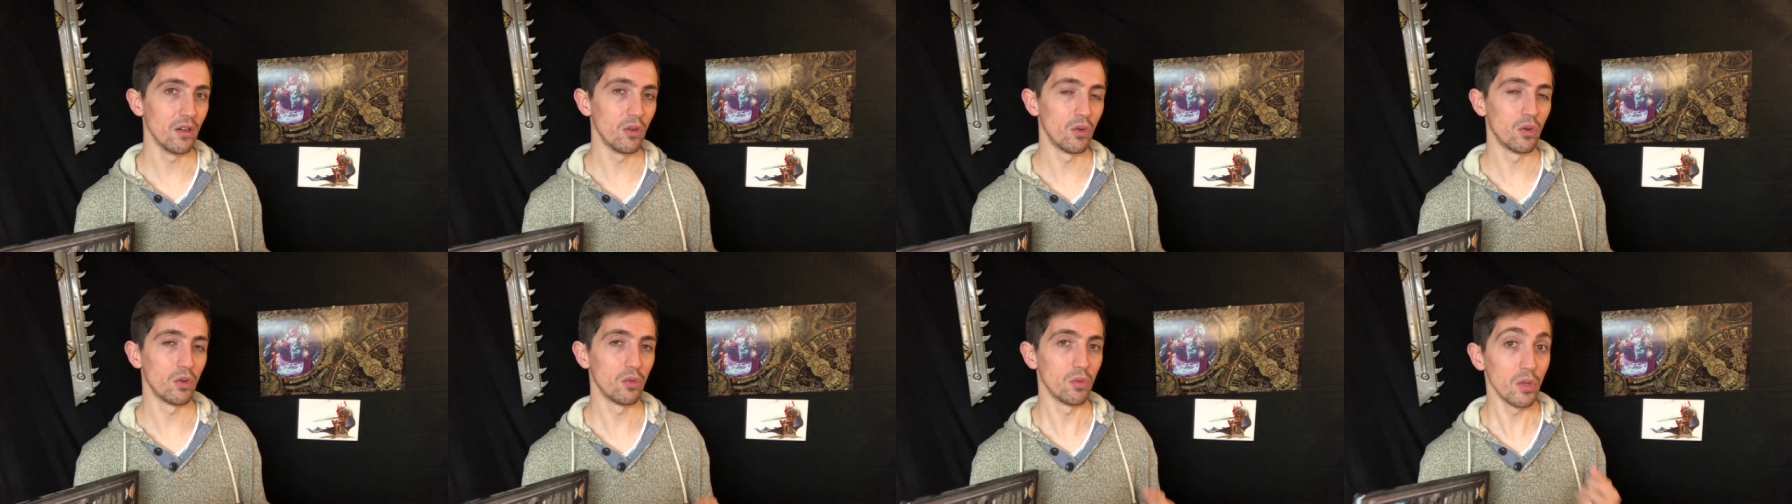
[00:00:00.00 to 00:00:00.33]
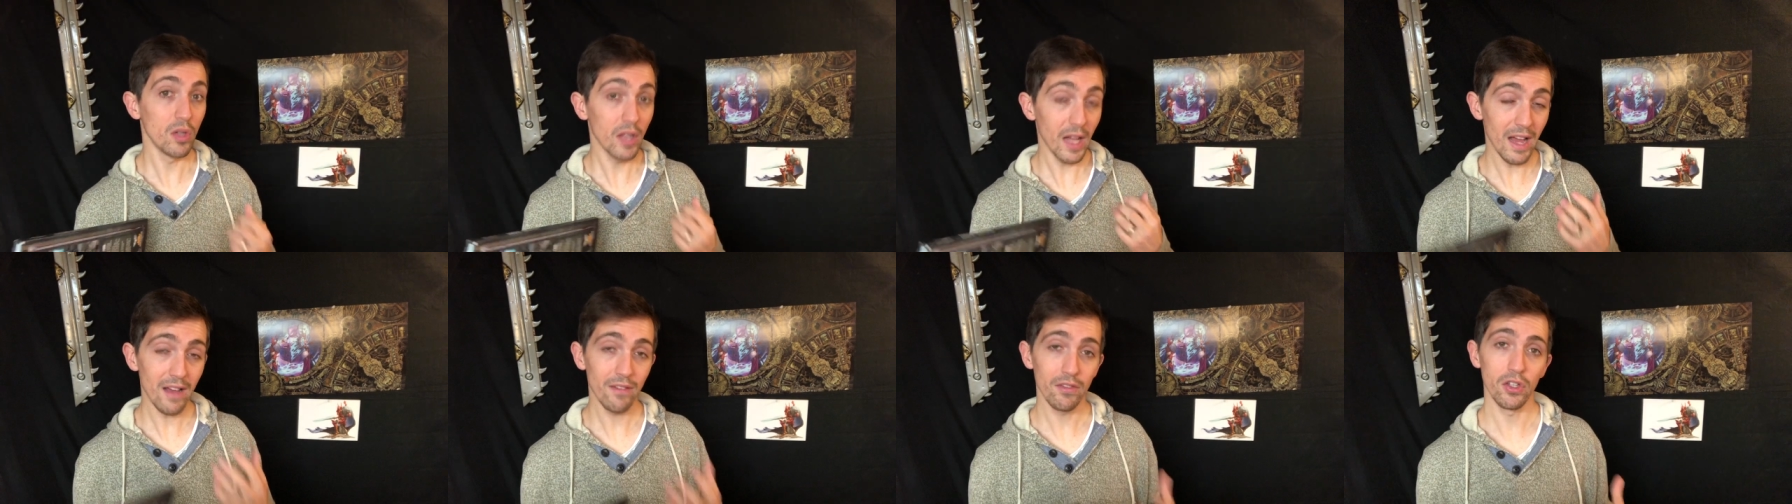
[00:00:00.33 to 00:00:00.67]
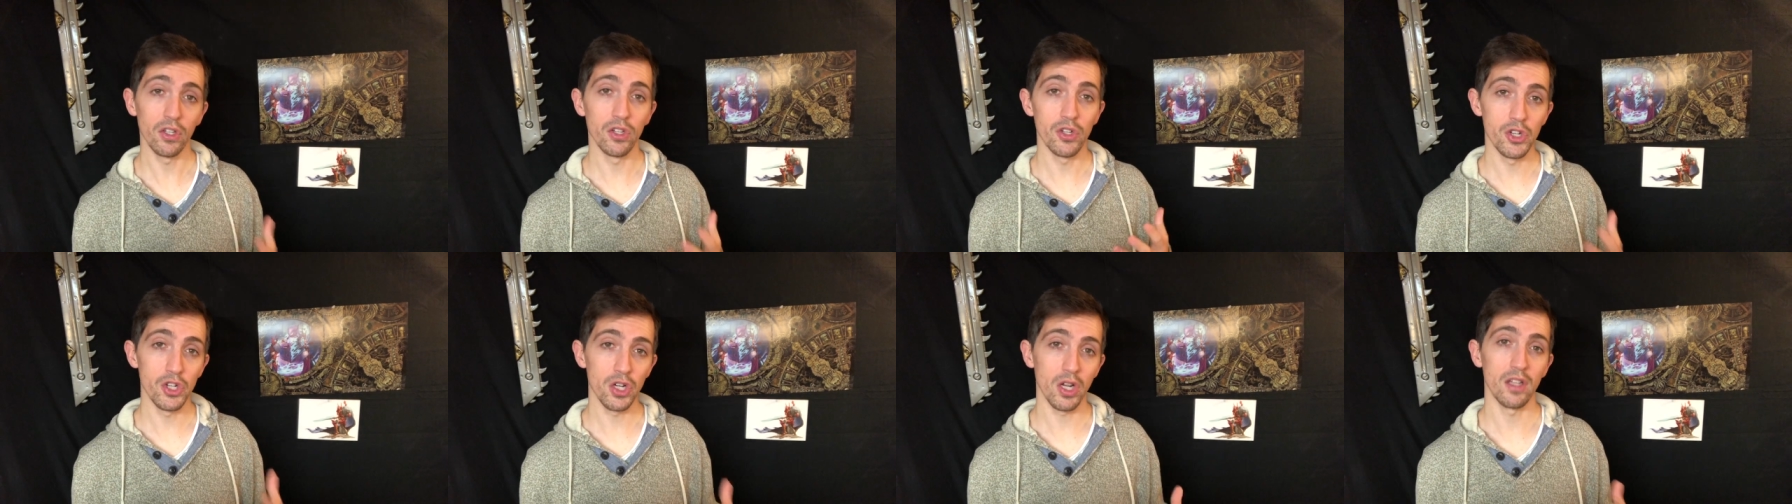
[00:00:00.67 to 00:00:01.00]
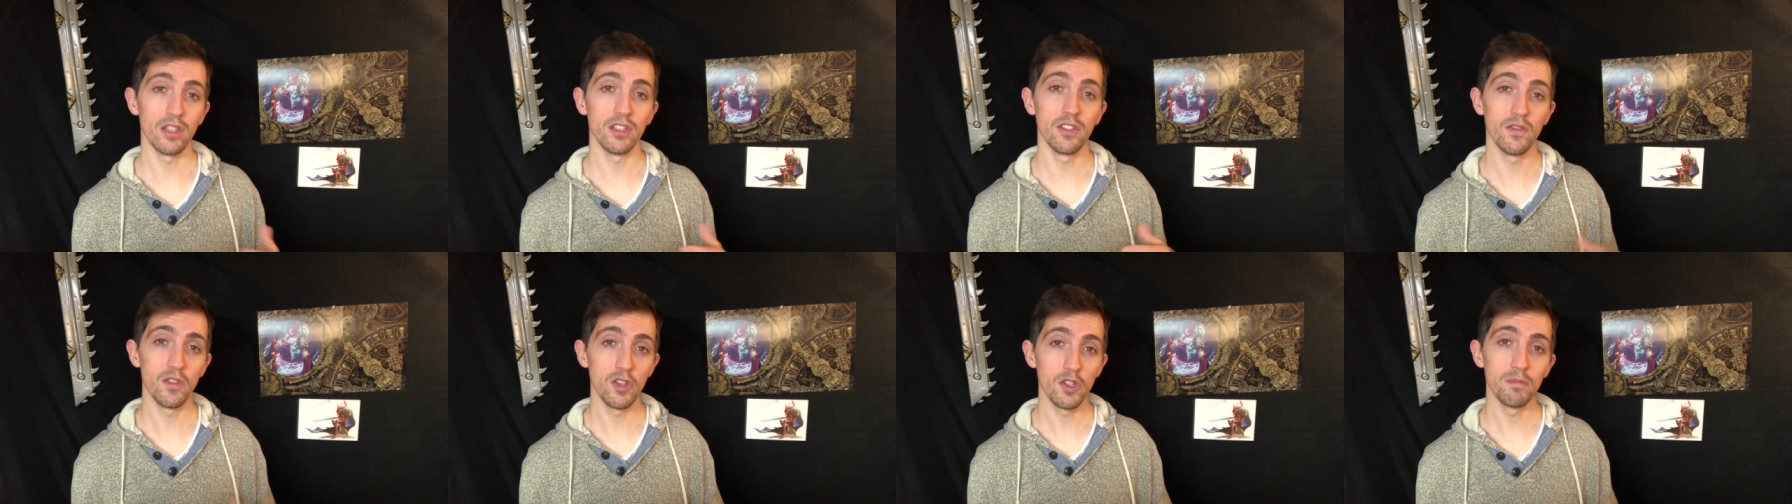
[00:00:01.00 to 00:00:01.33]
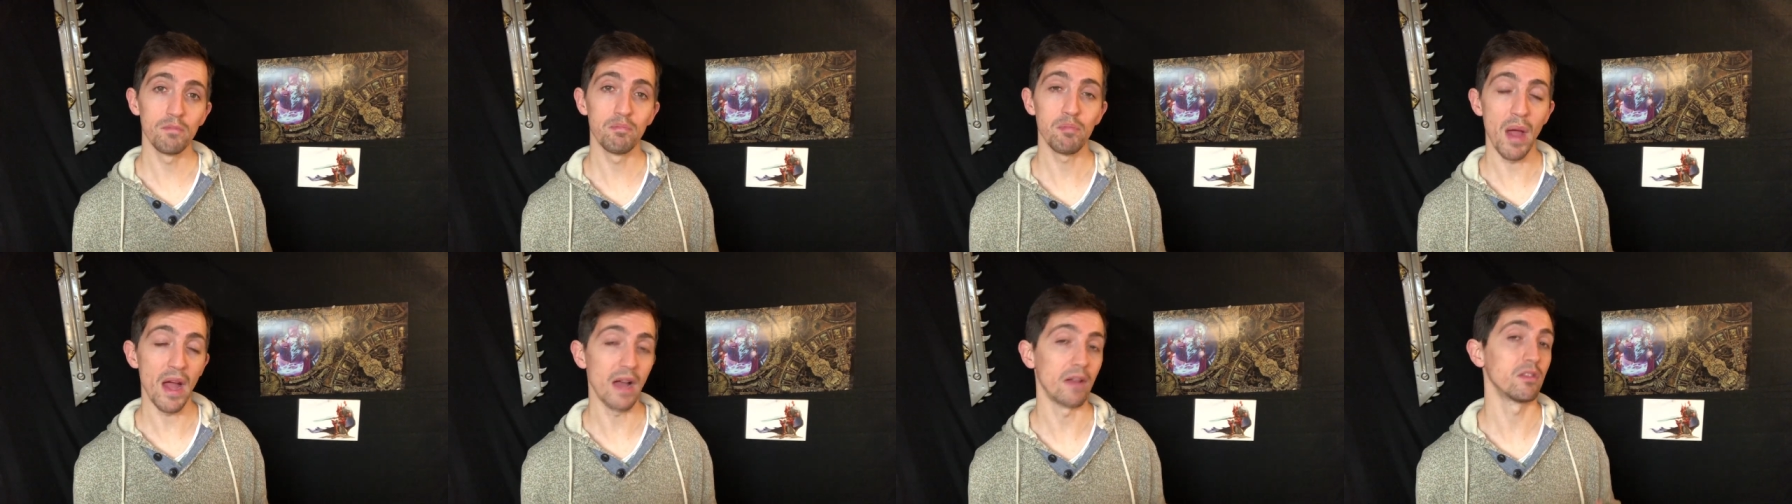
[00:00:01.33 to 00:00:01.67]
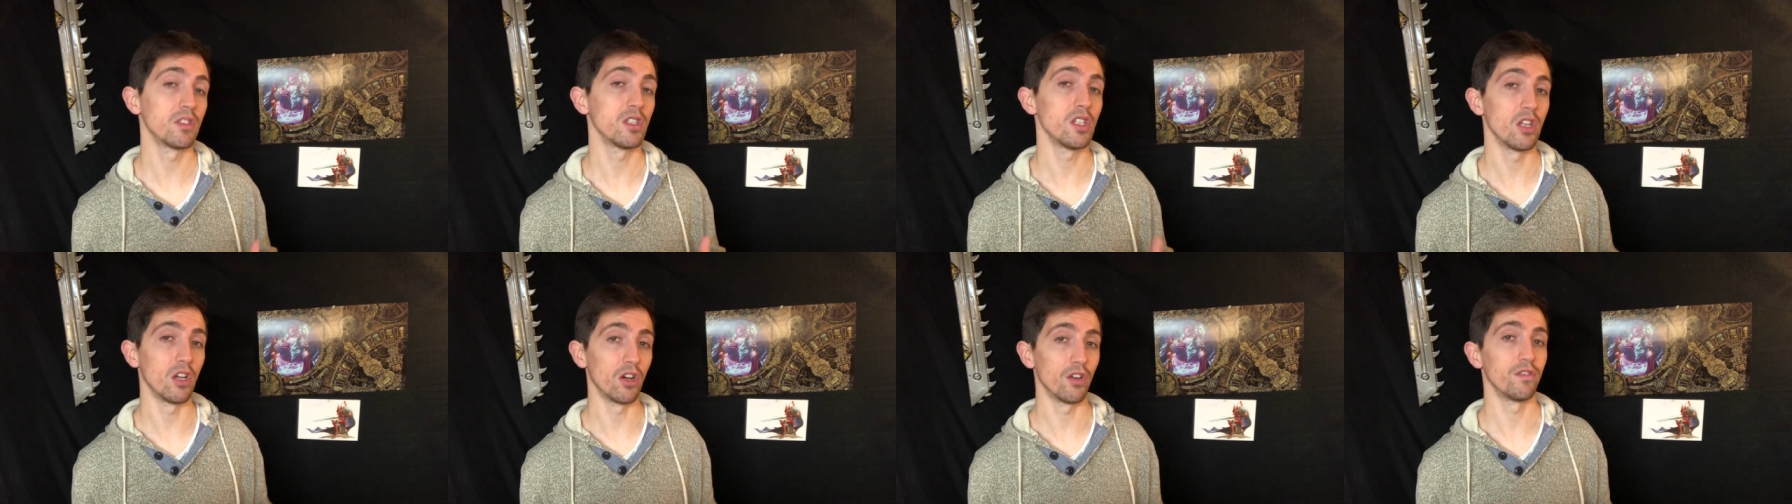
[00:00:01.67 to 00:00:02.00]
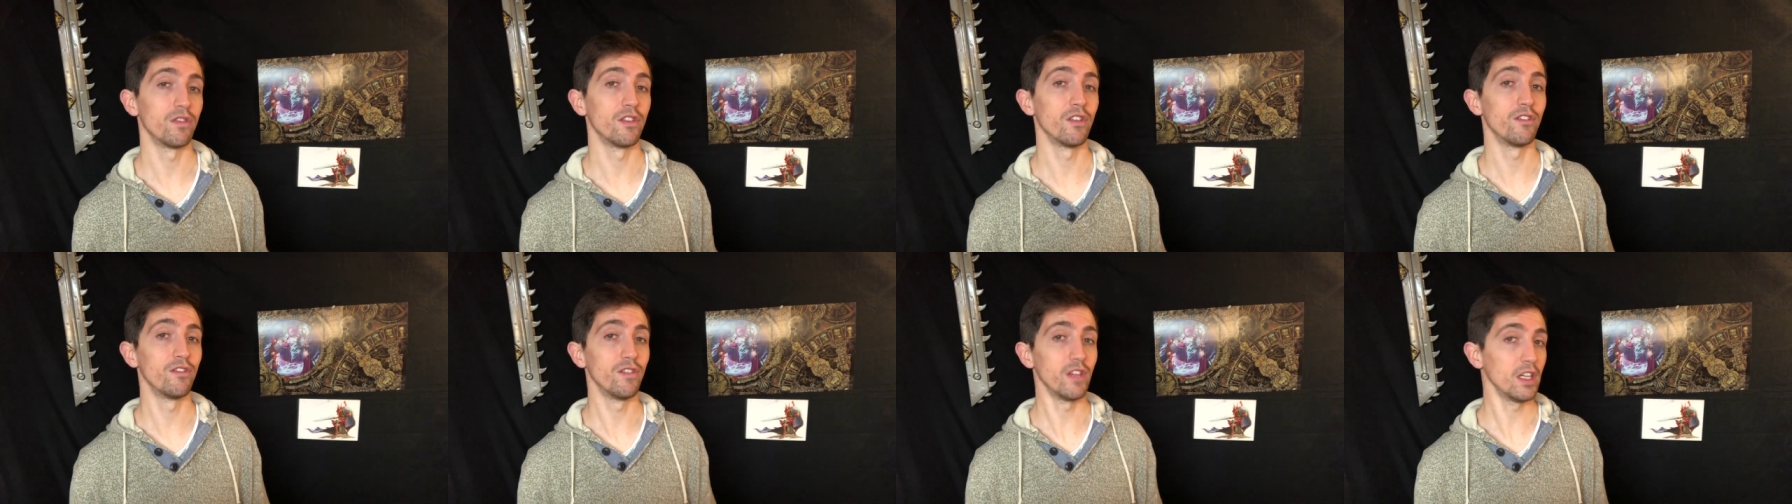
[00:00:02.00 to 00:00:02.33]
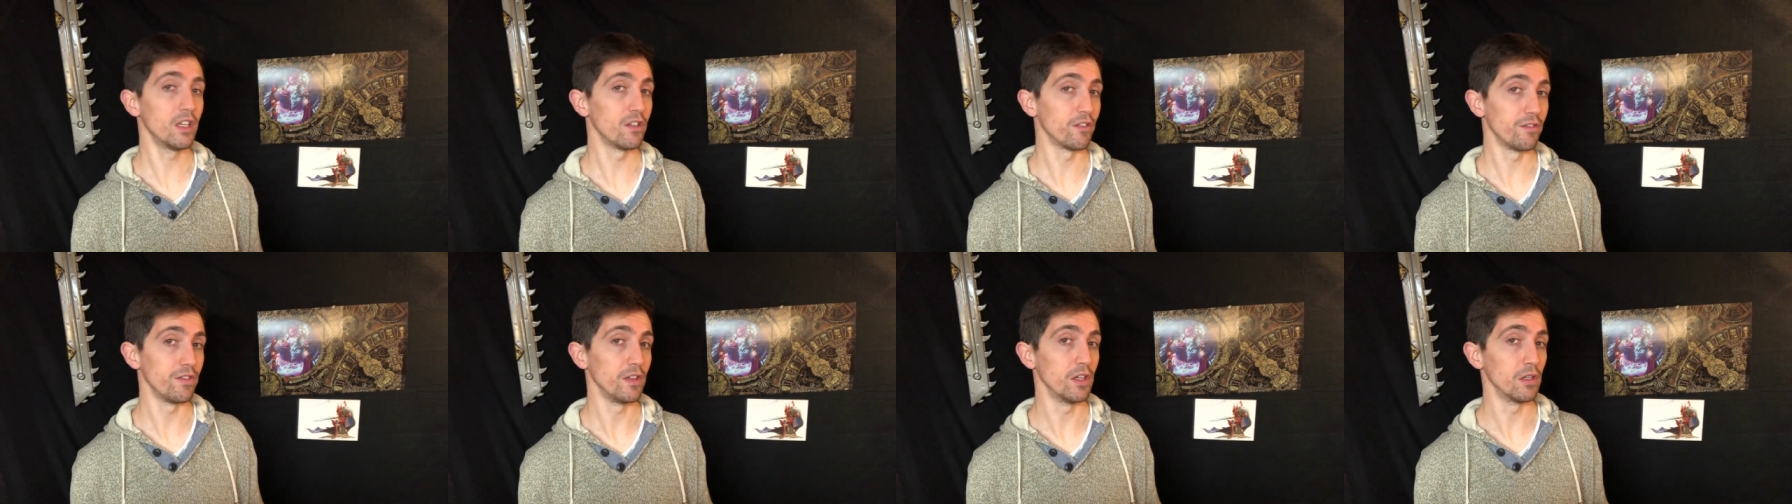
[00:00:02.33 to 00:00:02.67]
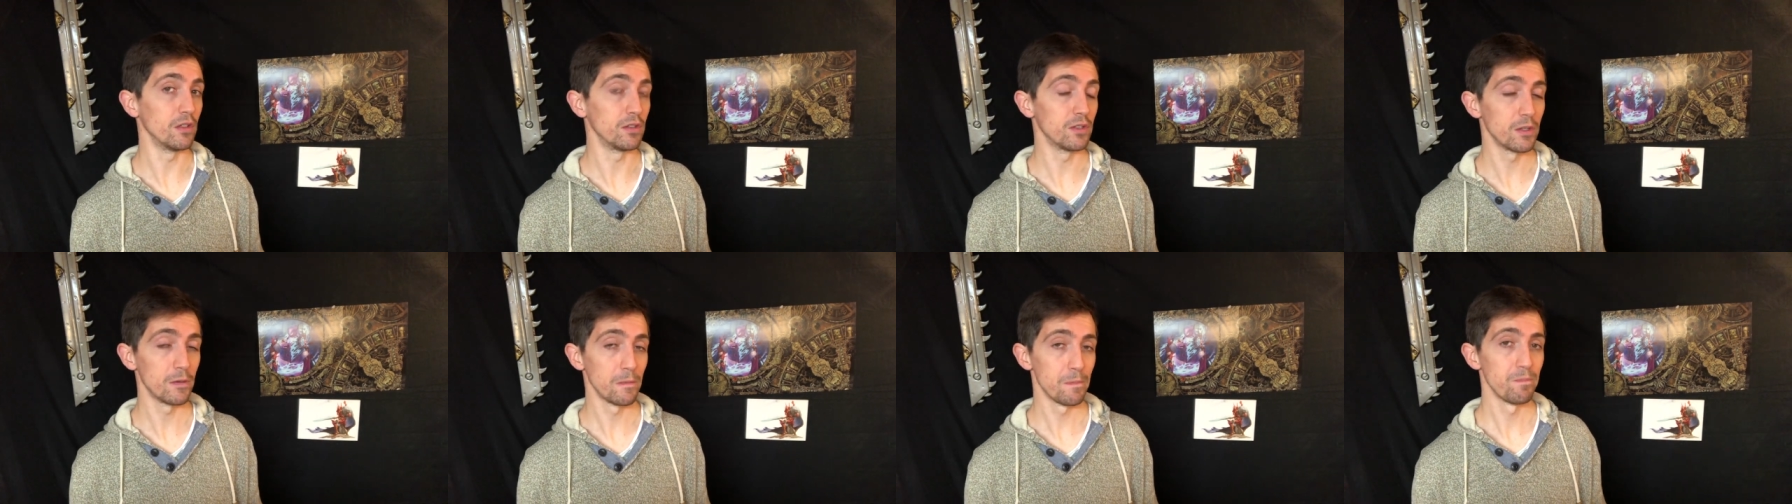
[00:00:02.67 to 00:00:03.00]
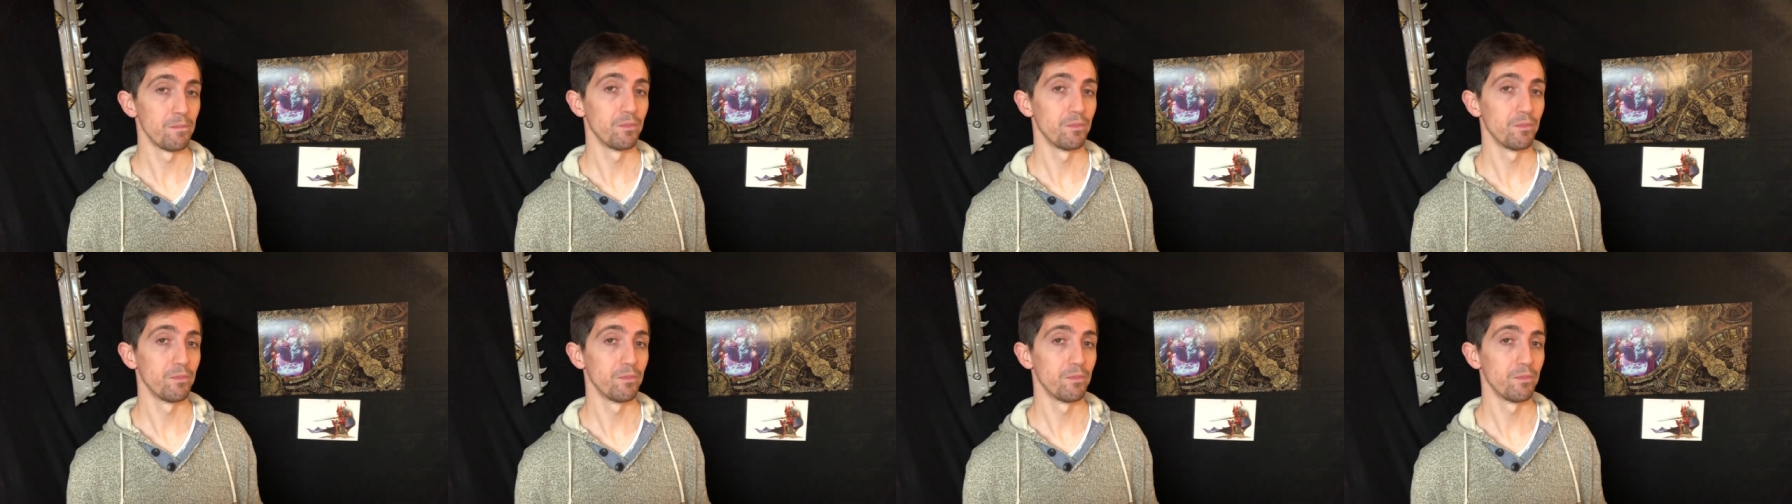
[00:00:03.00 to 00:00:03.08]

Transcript: or will have a good chance of just bouncing off the flicker field,